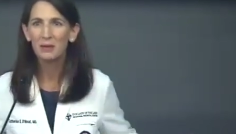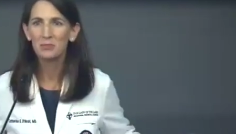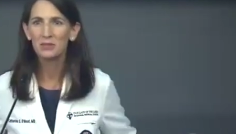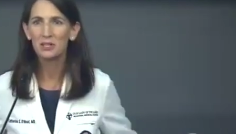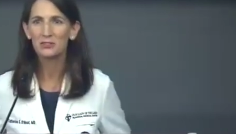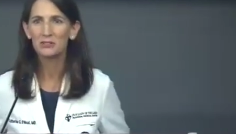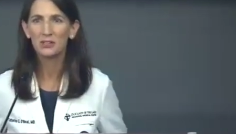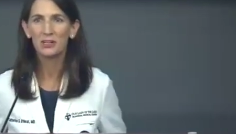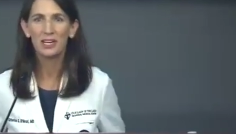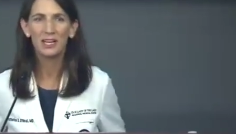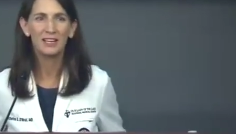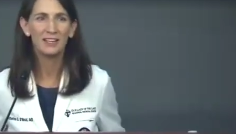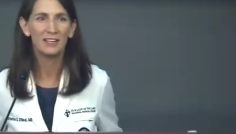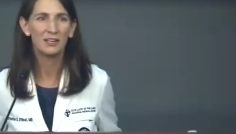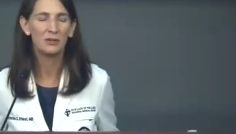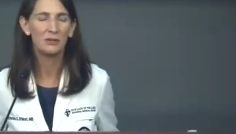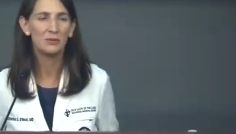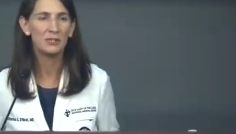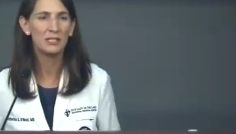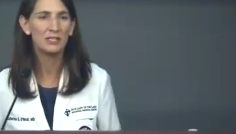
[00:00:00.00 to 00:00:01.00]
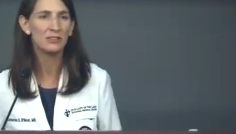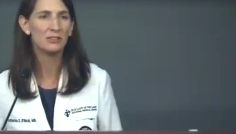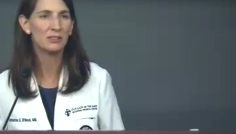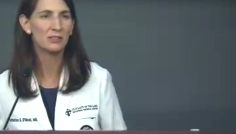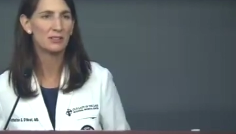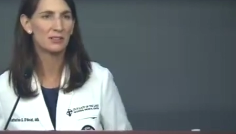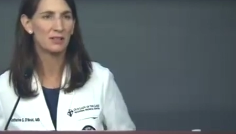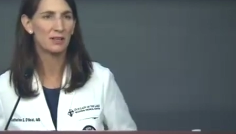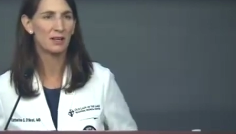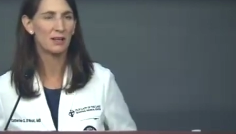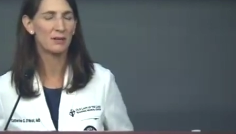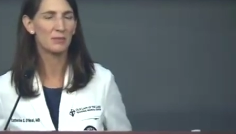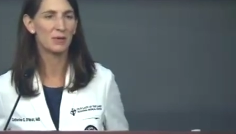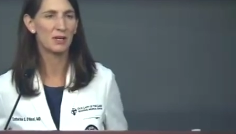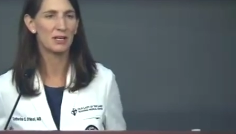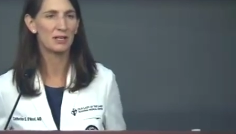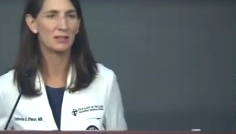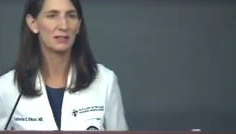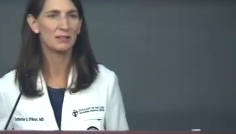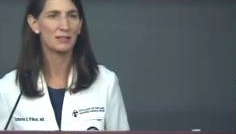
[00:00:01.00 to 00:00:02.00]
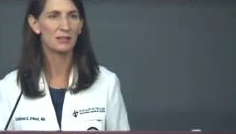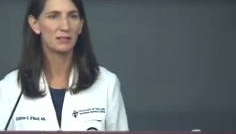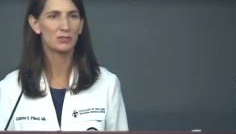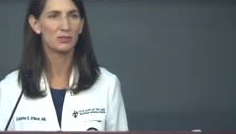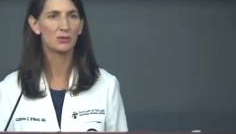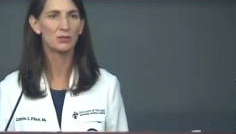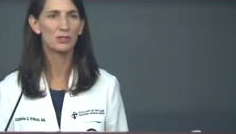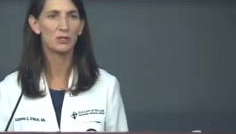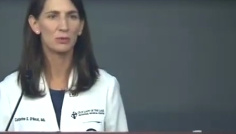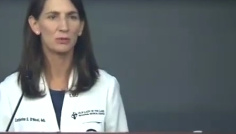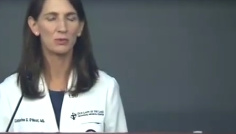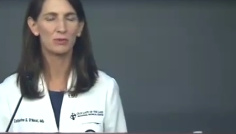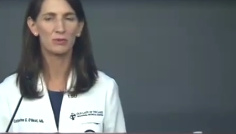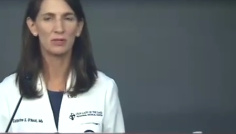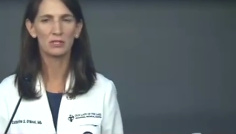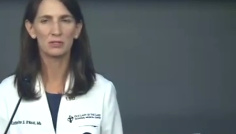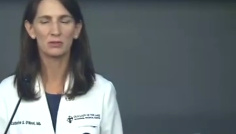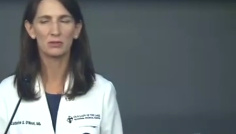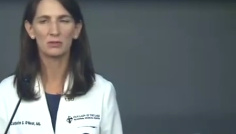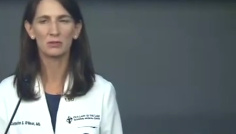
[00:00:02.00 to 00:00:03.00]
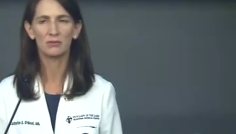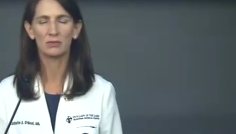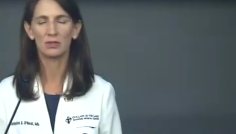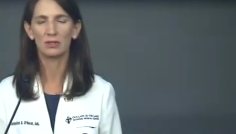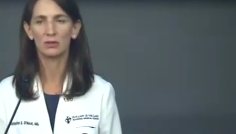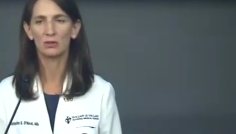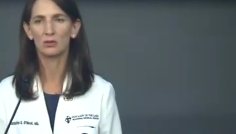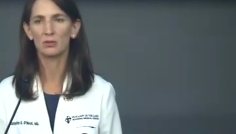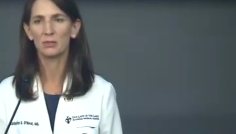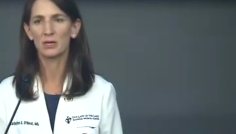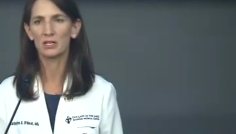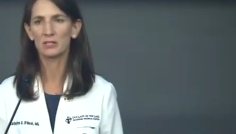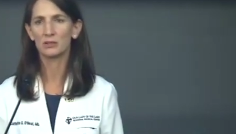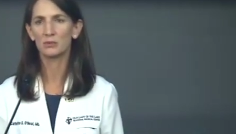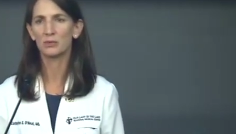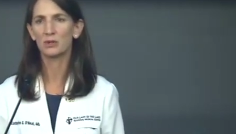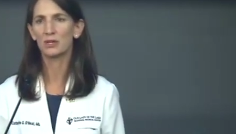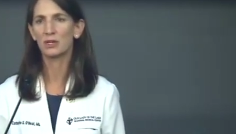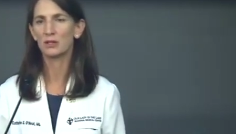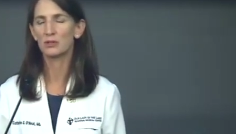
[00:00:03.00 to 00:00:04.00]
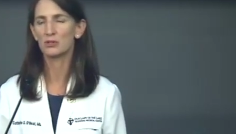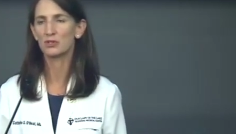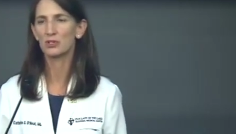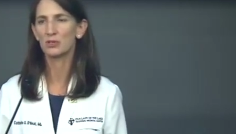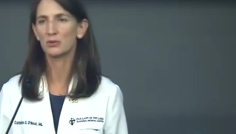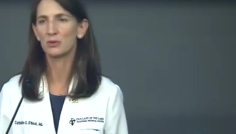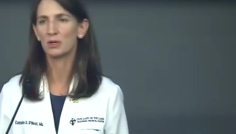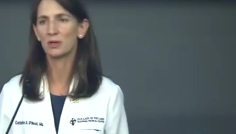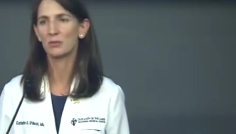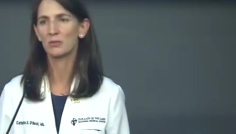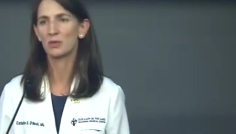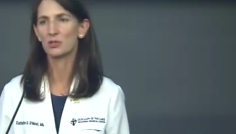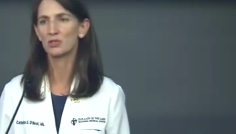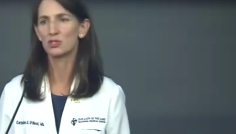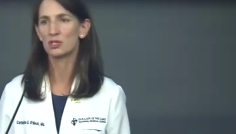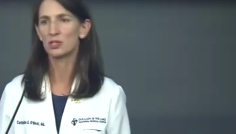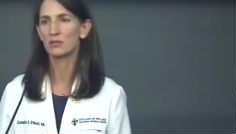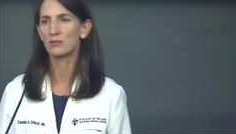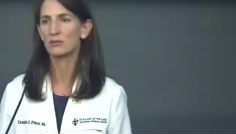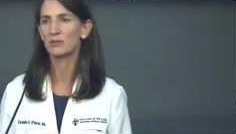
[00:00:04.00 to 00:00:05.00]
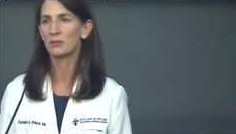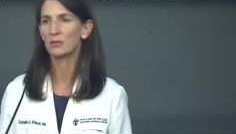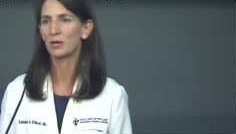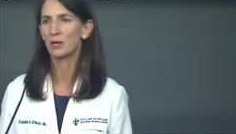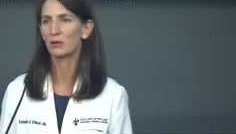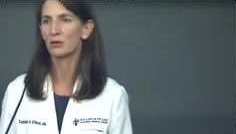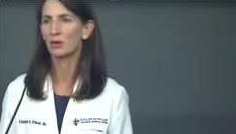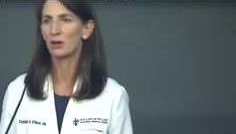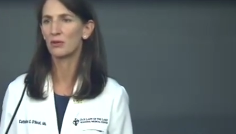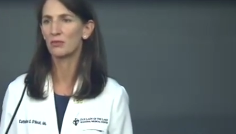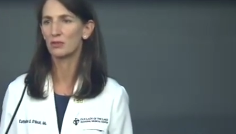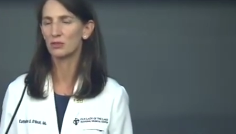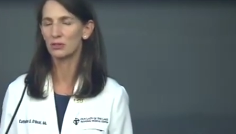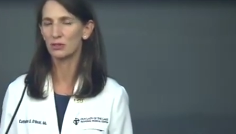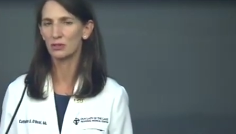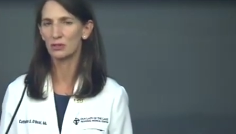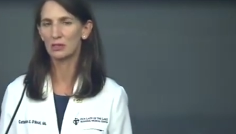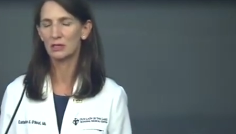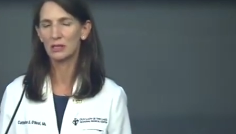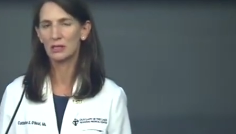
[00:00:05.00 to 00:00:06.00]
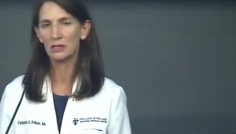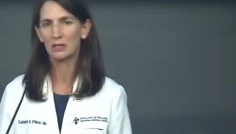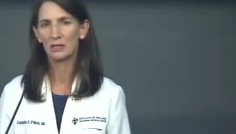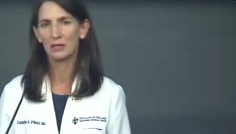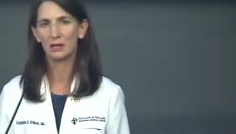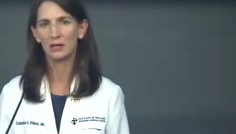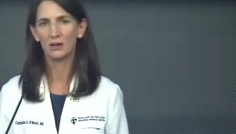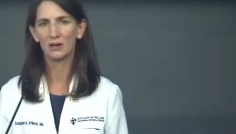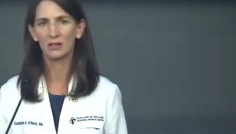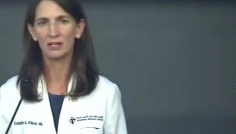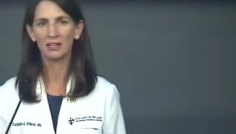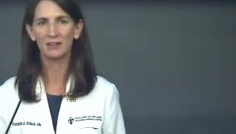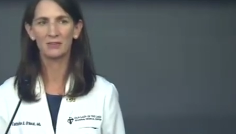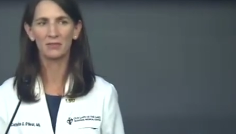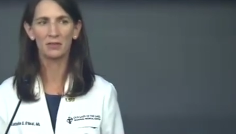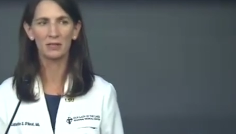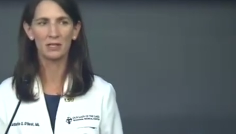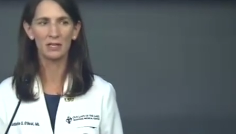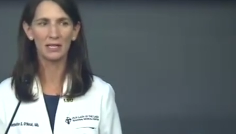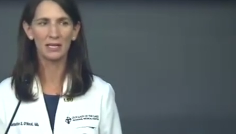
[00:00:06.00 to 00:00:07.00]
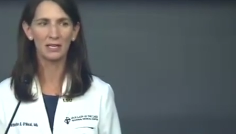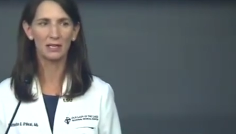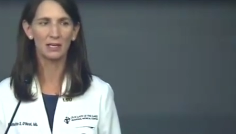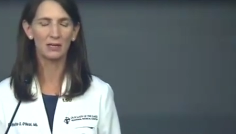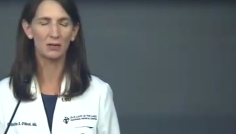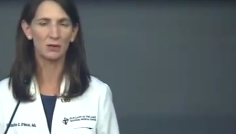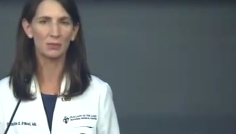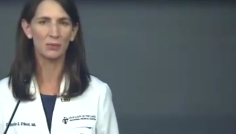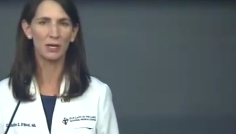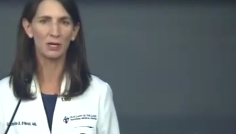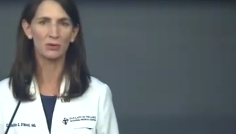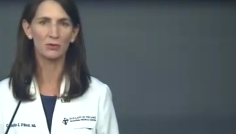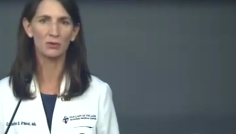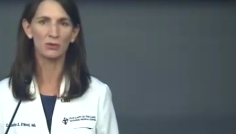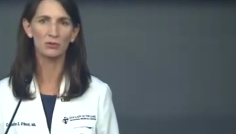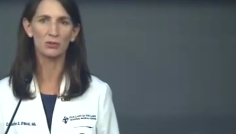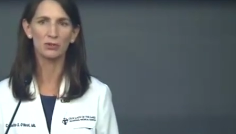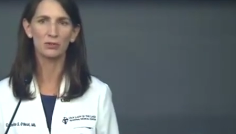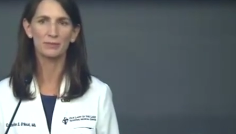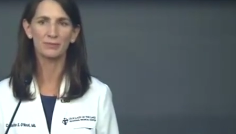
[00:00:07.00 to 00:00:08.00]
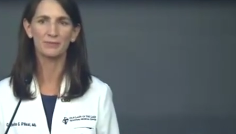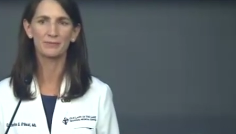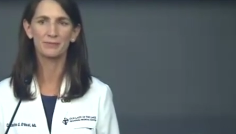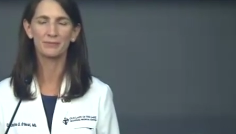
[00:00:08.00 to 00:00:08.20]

I'm Dr. Katie O'Neill. I'm an associate professor of clinical medicine with LSU, and I'm the chief medical officer at Our Lady of the Lake here in Baton Rouge.